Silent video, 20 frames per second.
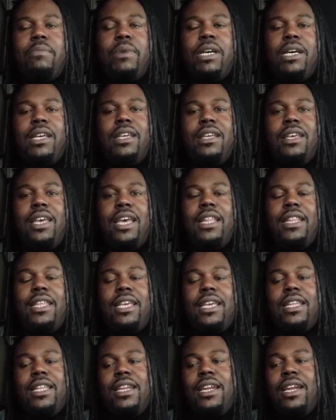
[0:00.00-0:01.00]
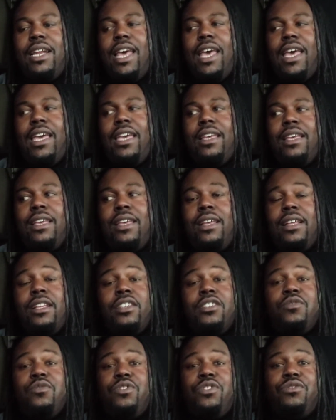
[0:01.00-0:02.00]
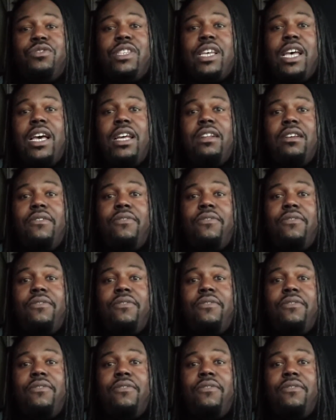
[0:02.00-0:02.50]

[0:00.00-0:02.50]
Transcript: But at the end of the day, this is what you signed